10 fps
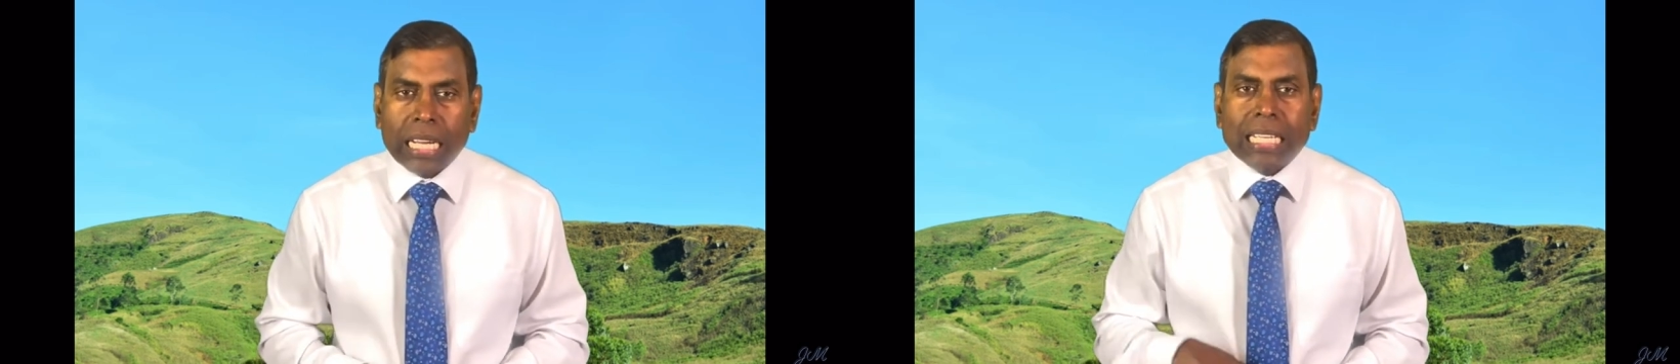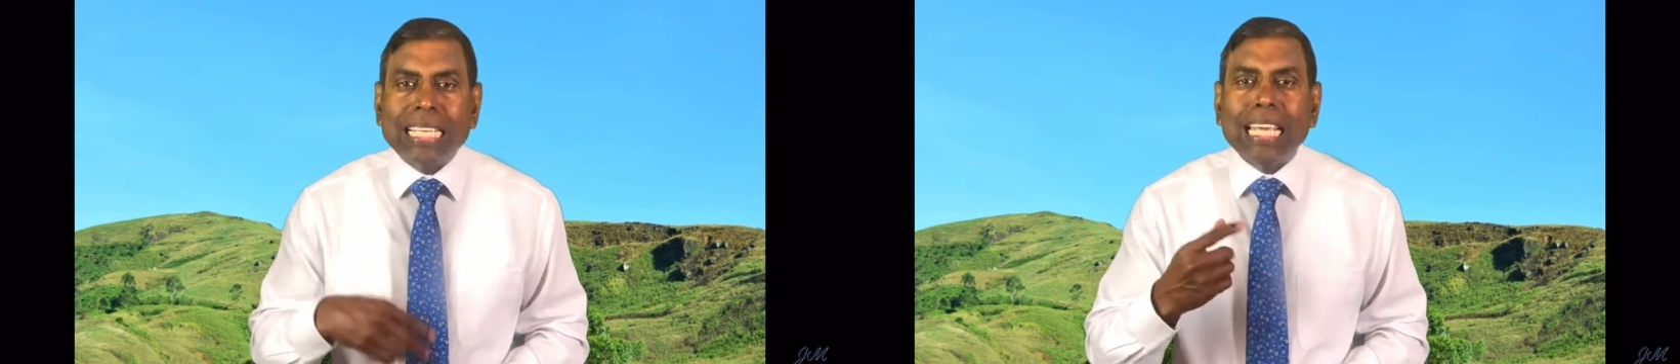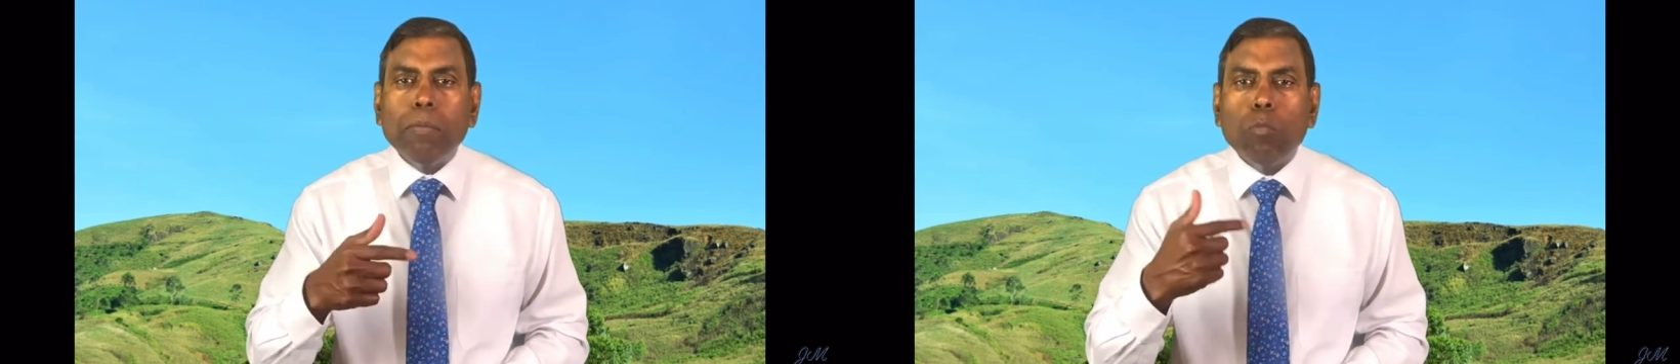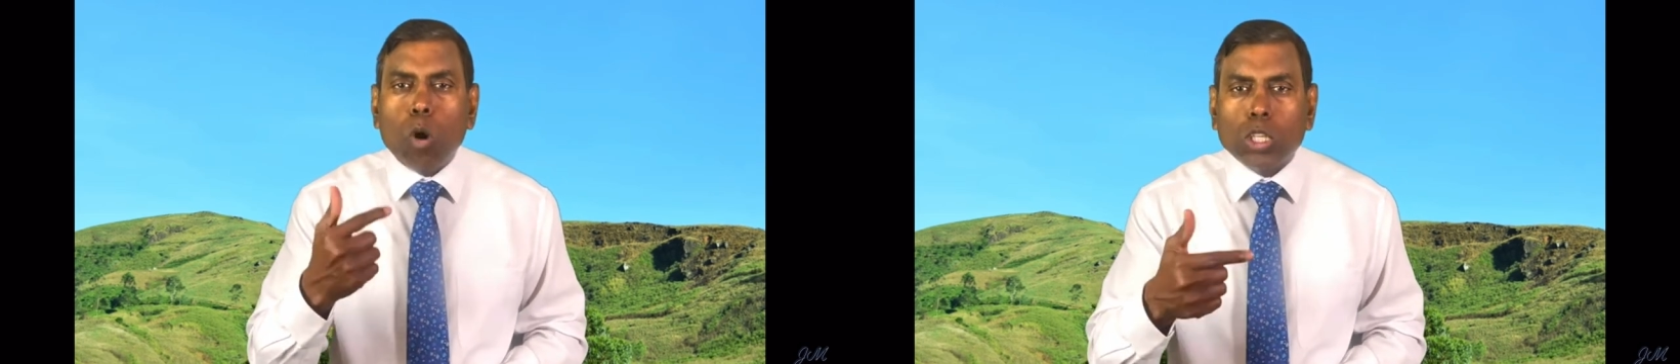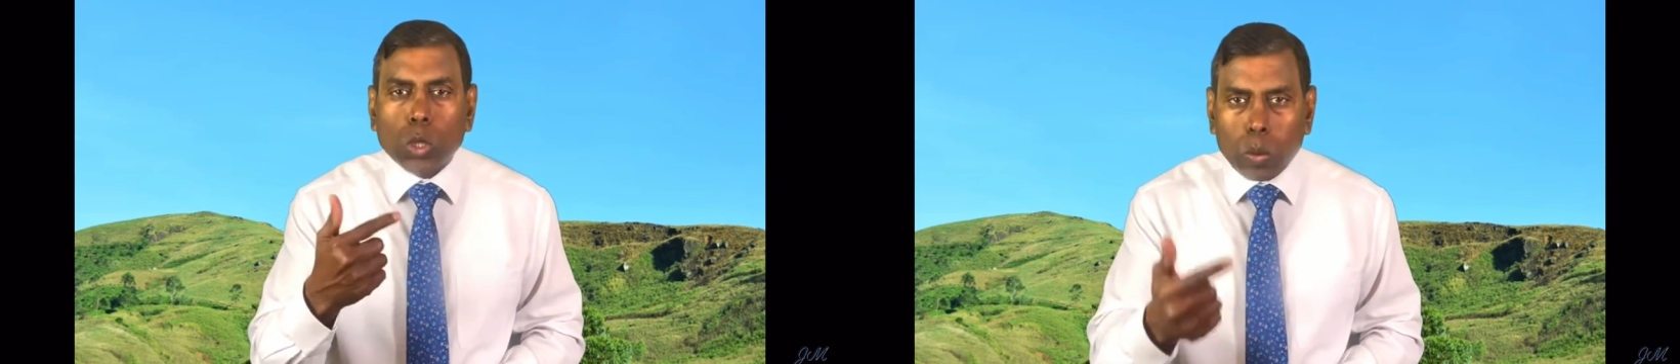
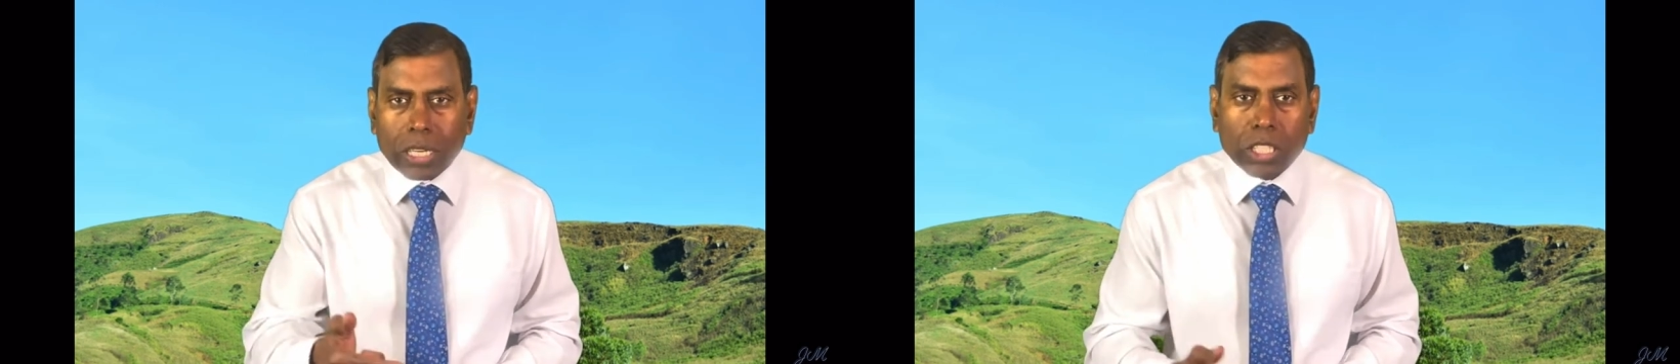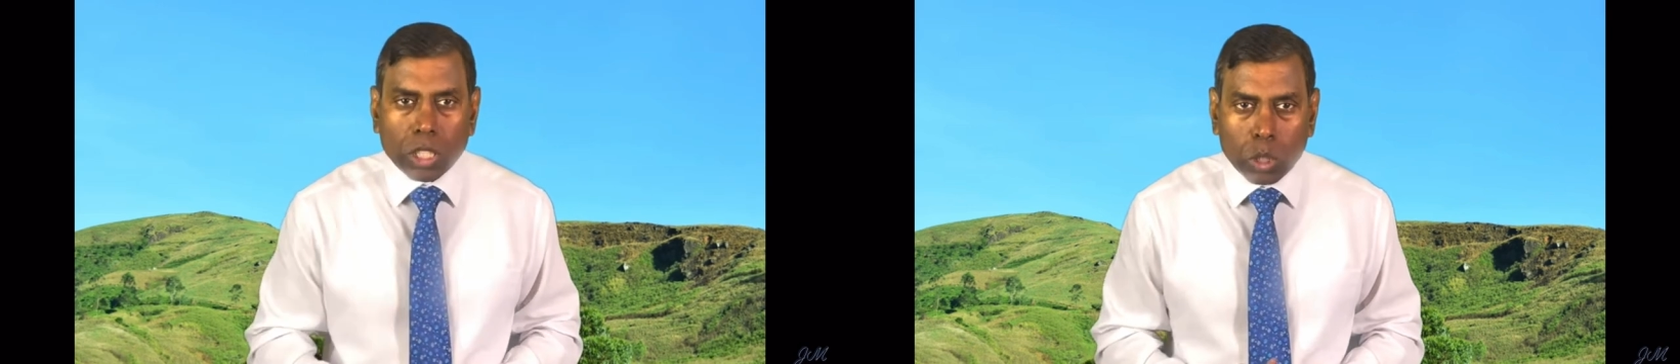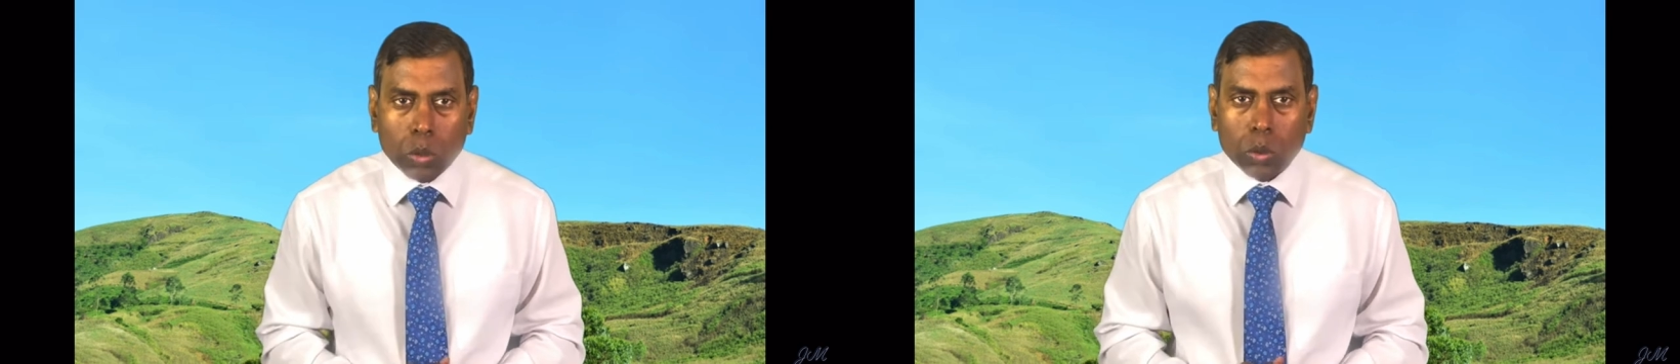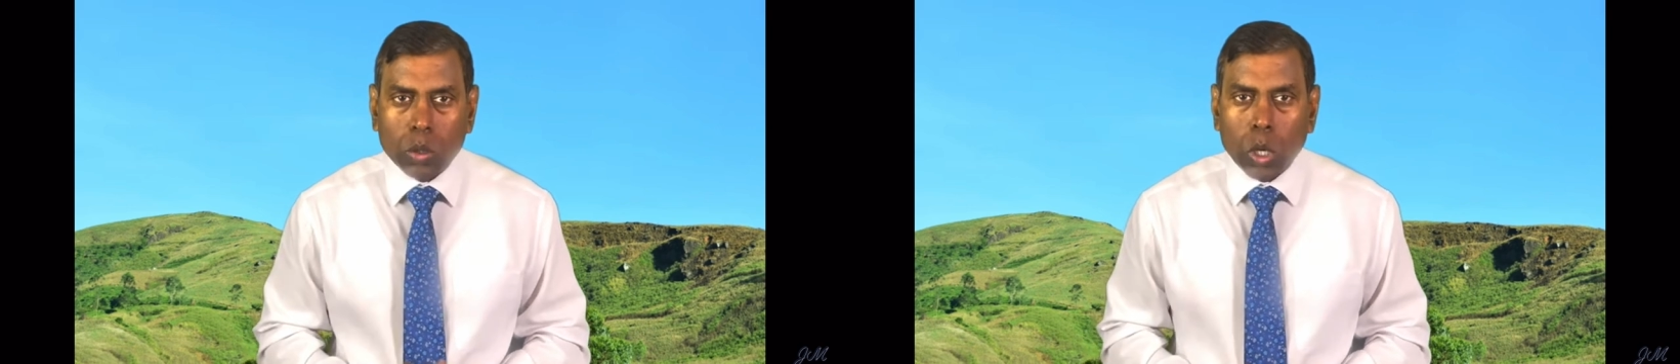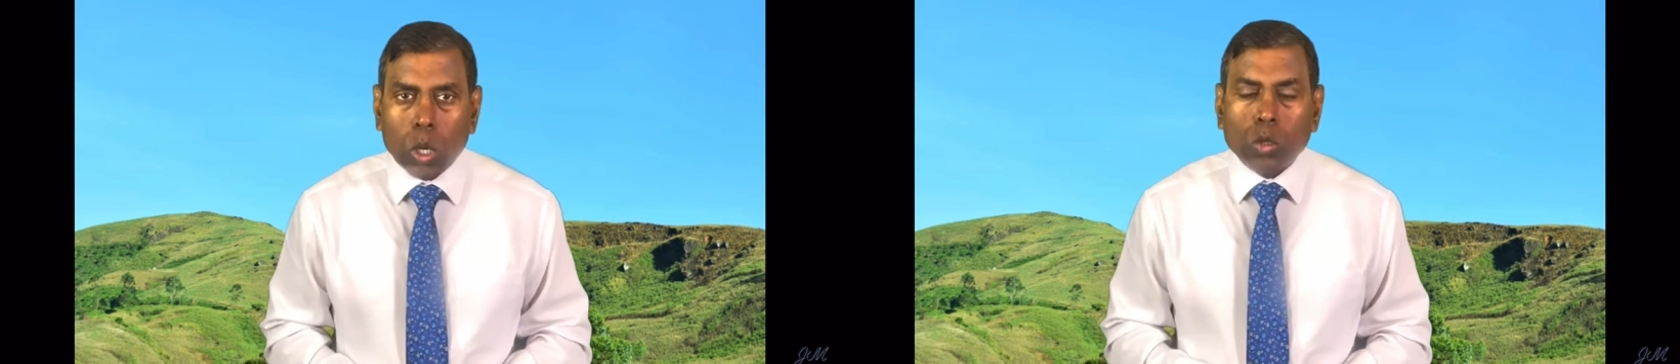demotivating you